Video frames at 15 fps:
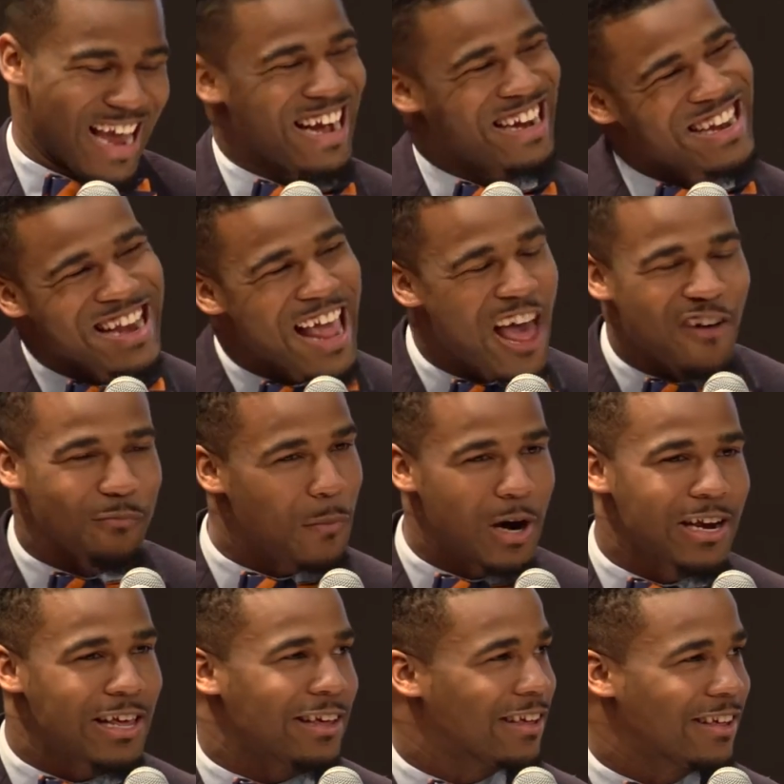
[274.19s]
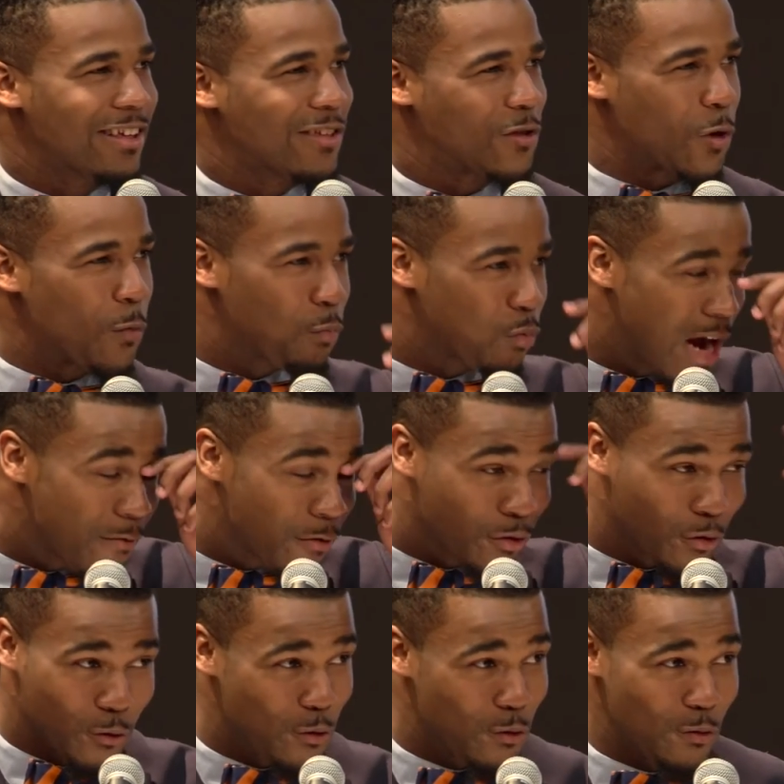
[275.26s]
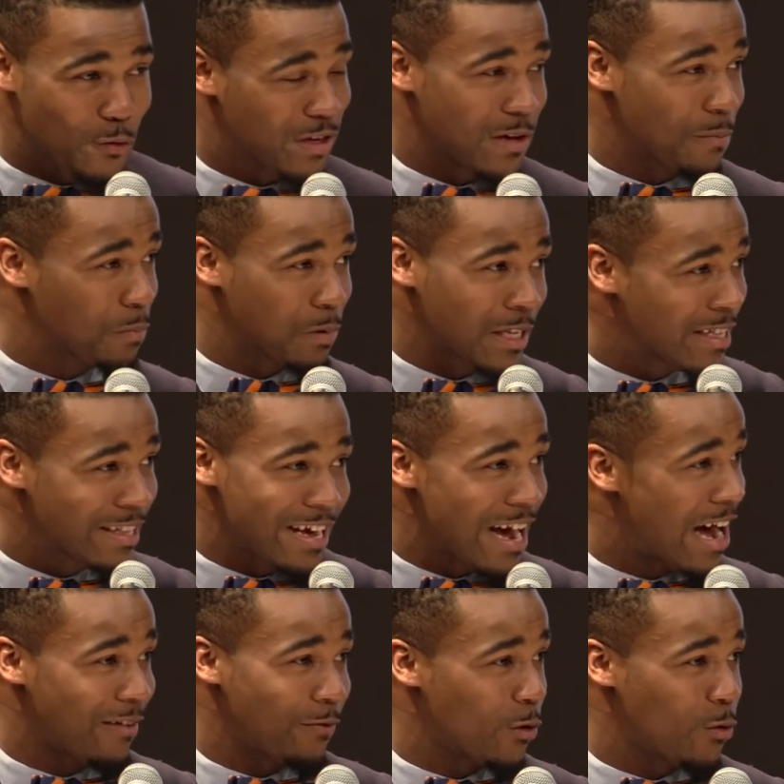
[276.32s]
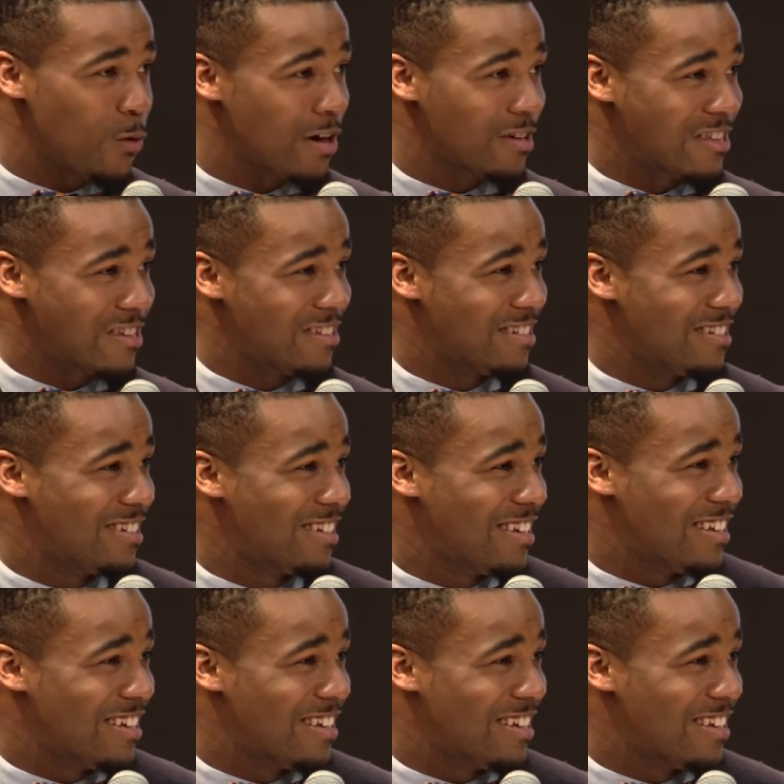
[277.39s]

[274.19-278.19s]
And I didn't have money, so private school was completely out of the question.